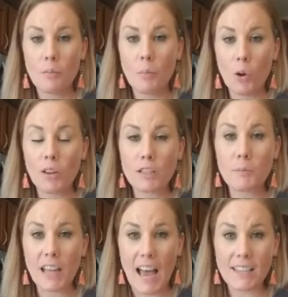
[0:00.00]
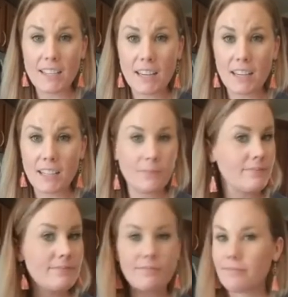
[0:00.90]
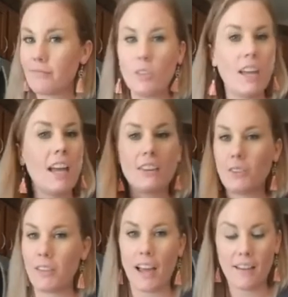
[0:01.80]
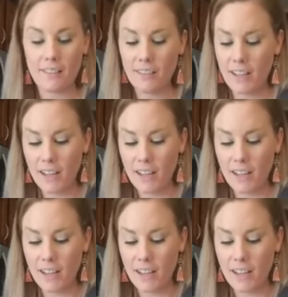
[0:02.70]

bowl is plastic, you can't do that,